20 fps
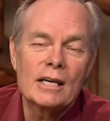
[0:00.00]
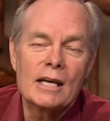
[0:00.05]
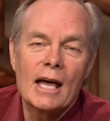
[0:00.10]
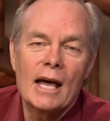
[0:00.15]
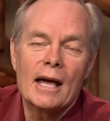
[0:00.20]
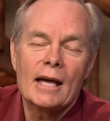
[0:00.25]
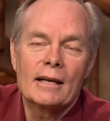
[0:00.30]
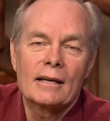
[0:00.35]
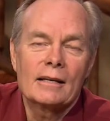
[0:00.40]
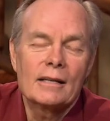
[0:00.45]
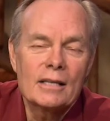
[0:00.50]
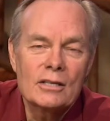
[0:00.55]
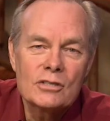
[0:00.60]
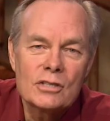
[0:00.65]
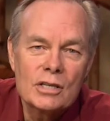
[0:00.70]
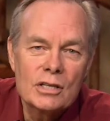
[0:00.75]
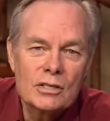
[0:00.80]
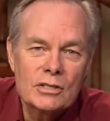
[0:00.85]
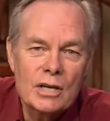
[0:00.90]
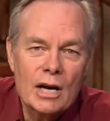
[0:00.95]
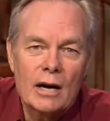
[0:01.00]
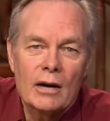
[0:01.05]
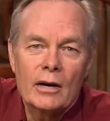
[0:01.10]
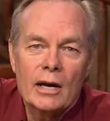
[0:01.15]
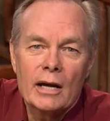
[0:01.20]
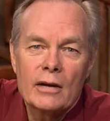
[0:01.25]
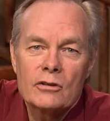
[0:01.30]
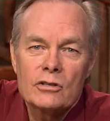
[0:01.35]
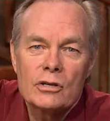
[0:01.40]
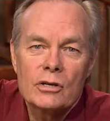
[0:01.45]
guide. Listen as our
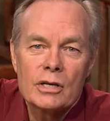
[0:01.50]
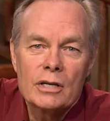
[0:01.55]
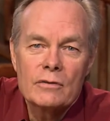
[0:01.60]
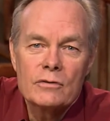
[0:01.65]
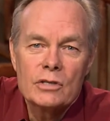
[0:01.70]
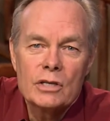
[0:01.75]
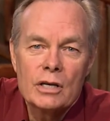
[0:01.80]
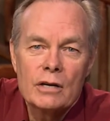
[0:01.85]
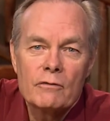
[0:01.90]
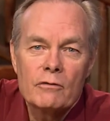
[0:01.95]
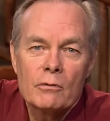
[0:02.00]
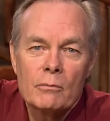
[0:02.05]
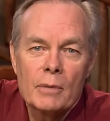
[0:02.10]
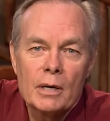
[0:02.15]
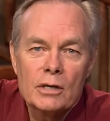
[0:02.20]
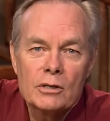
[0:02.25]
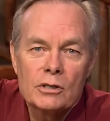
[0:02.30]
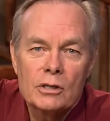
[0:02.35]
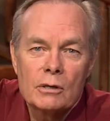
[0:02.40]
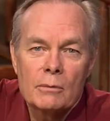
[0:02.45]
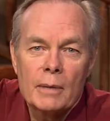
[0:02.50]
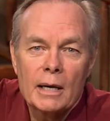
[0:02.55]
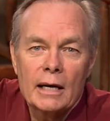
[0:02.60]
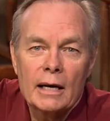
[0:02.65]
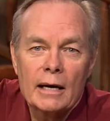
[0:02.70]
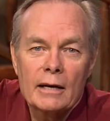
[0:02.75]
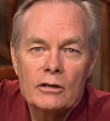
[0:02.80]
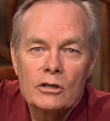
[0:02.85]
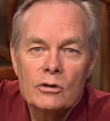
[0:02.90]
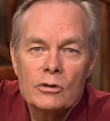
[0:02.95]
announcer gives you information
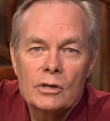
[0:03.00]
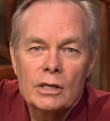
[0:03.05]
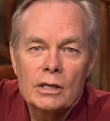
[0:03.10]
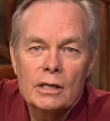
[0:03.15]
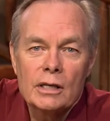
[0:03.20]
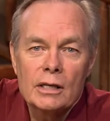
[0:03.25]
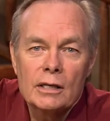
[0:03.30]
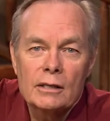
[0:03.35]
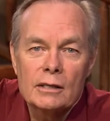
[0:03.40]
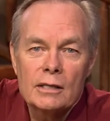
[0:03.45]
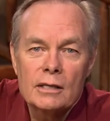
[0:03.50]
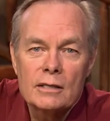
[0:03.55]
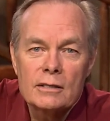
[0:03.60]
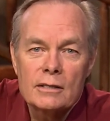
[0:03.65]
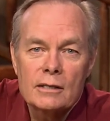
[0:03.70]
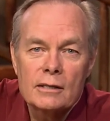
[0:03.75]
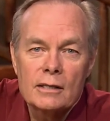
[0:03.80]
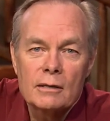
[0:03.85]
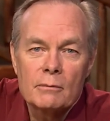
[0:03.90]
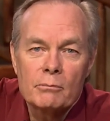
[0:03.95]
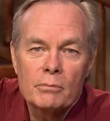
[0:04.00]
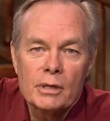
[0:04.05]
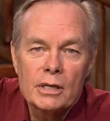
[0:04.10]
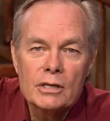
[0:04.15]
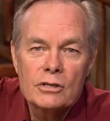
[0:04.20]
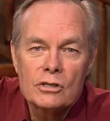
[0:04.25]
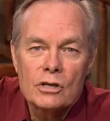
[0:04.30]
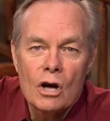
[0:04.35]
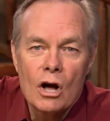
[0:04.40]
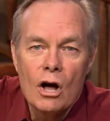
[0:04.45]
about how you can get this, and then
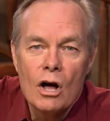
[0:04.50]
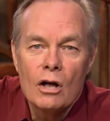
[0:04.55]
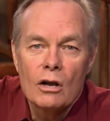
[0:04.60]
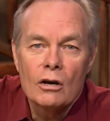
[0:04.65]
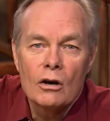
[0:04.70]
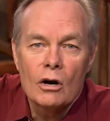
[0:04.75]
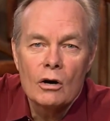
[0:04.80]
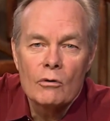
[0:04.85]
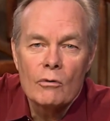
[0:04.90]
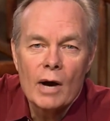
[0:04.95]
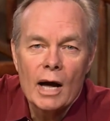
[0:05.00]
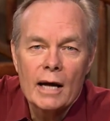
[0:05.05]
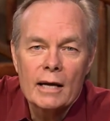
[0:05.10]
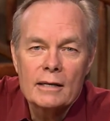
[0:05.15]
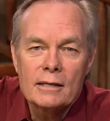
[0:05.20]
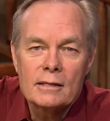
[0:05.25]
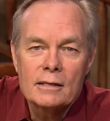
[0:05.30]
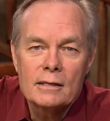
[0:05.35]
please call or write